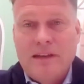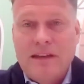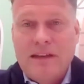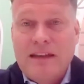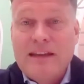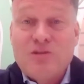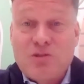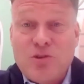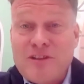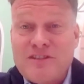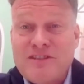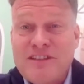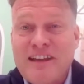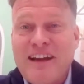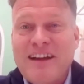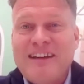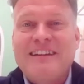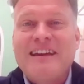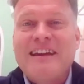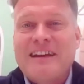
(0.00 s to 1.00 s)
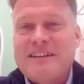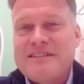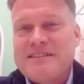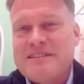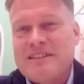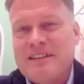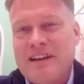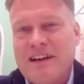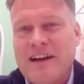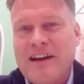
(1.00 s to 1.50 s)
interesting
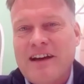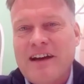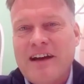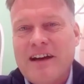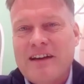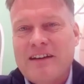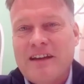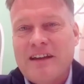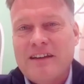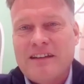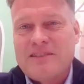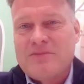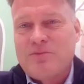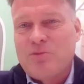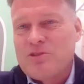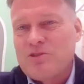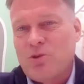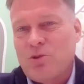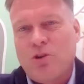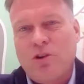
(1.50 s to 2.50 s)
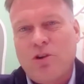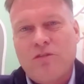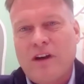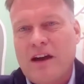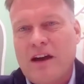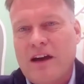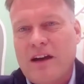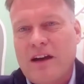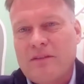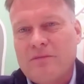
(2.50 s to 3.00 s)
ideas, and this was sort of
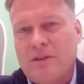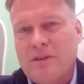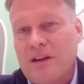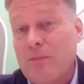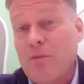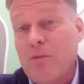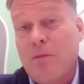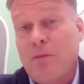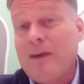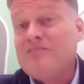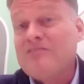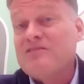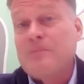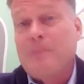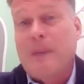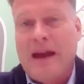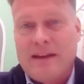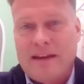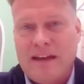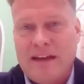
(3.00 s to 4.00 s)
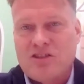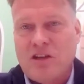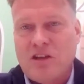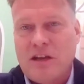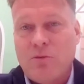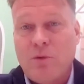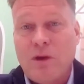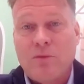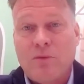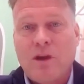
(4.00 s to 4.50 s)
a couple of months back actually,
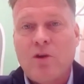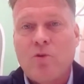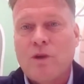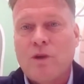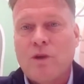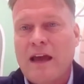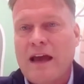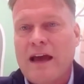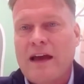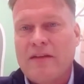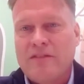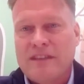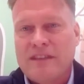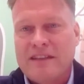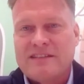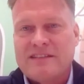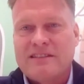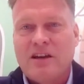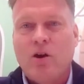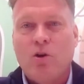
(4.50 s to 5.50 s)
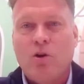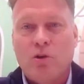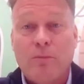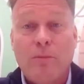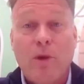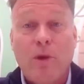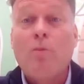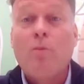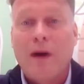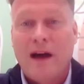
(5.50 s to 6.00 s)
when we only have this on
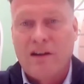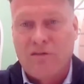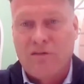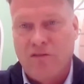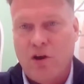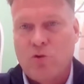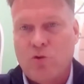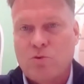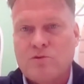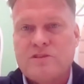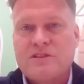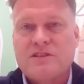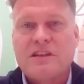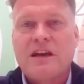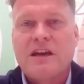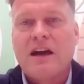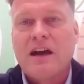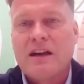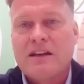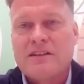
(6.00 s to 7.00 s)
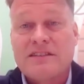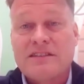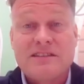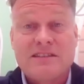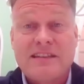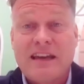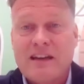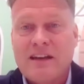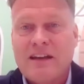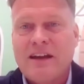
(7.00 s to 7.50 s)
mobile phones. Since
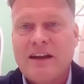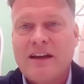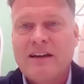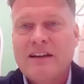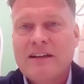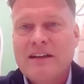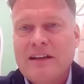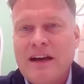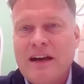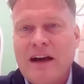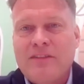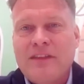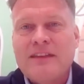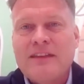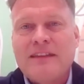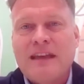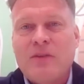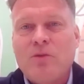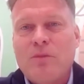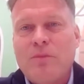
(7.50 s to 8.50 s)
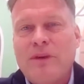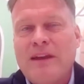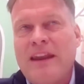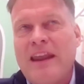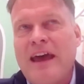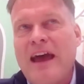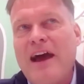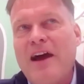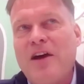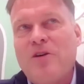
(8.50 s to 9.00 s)
then I think they will be
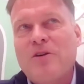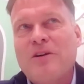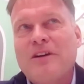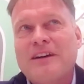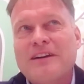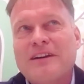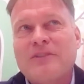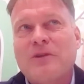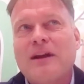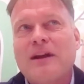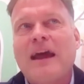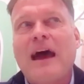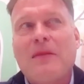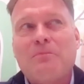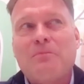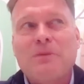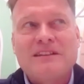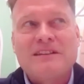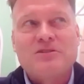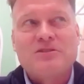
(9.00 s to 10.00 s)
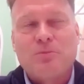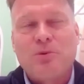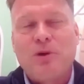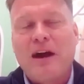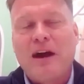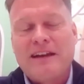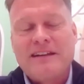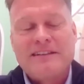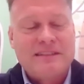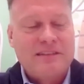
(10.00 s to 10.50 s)
now quite happily
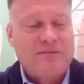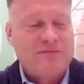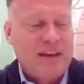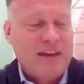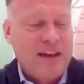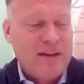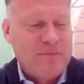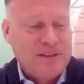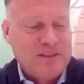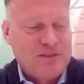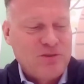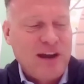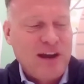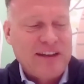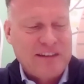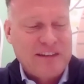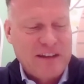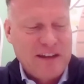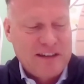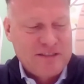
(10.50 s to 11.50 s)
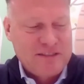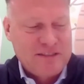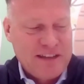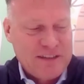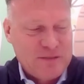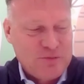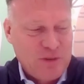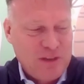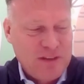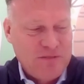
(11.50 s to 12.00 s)
surprised if they have been tracking us
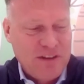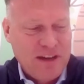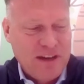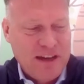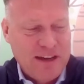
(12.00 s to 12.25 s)
that we've